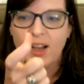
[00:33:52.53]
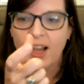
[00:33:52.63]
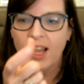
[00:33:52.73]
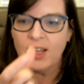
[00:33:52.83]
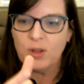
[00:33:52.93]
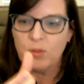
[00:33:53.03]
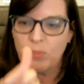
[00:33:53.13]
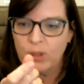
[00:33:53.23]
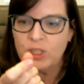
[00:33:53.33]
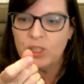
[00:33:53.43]
And you
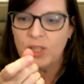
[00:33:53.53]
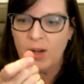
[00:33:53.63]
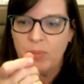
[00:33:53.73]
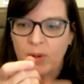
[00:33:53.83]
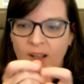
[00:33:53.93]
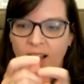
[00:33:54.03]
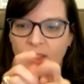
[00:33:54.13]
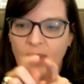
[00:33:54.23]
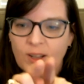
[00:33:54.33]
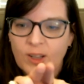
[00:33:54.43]
push up,
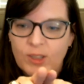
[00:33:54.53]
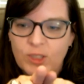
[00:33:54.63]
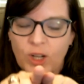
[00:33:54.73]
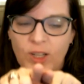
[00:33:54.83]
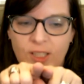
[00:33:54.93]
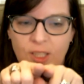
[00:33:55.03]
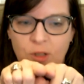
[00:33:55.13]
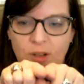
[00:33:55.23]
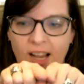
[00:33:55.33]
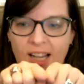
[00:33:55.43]
and the chocolate
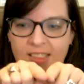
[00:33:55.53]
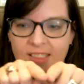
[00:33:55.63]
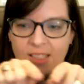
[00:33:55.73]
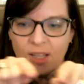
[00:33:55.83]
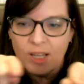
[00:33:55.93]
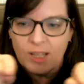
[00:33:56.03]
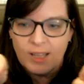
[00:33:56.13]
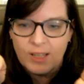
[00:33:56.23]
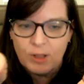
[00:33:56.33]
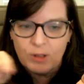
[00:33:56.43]
cracks, and
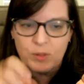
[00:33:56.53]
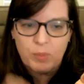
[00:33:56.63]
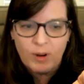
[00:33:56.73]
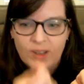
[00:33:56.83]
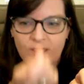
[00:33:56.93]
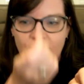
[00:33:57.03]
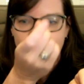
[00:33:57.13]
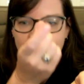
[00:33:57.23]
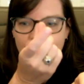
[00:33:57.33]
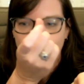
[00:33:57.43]
it goes apart, and you
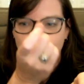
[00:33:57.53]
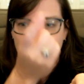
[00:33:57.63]
see the